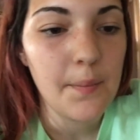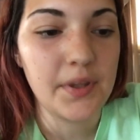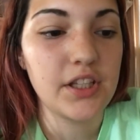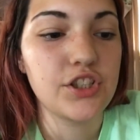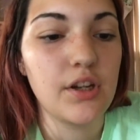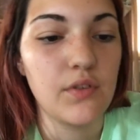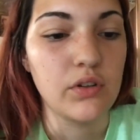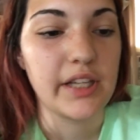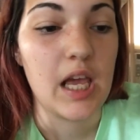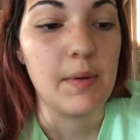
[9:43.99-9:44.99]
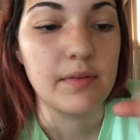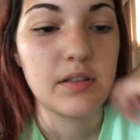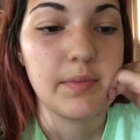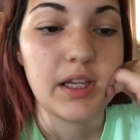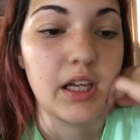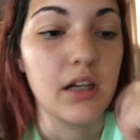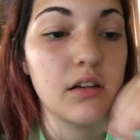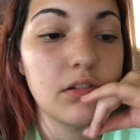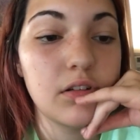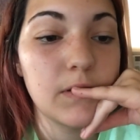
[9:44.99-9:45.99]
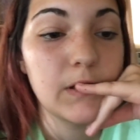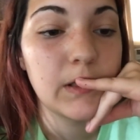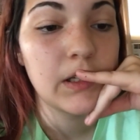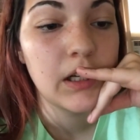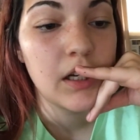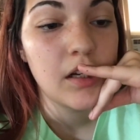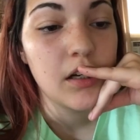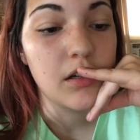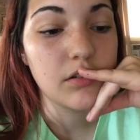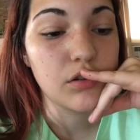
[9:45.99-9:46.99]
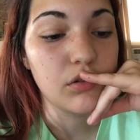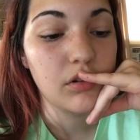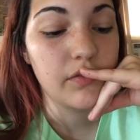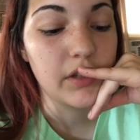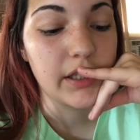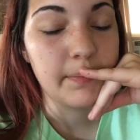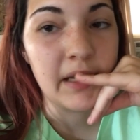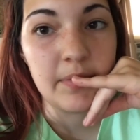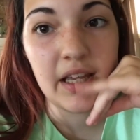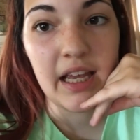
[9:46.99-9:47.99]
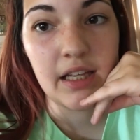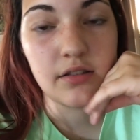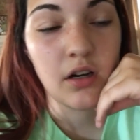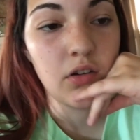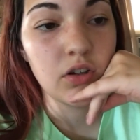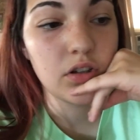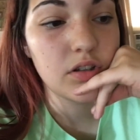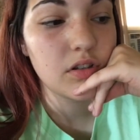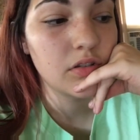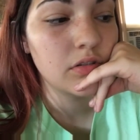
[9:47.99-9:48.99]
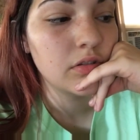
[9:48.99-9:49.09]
But this should have only came up to be a total of like maybe $8.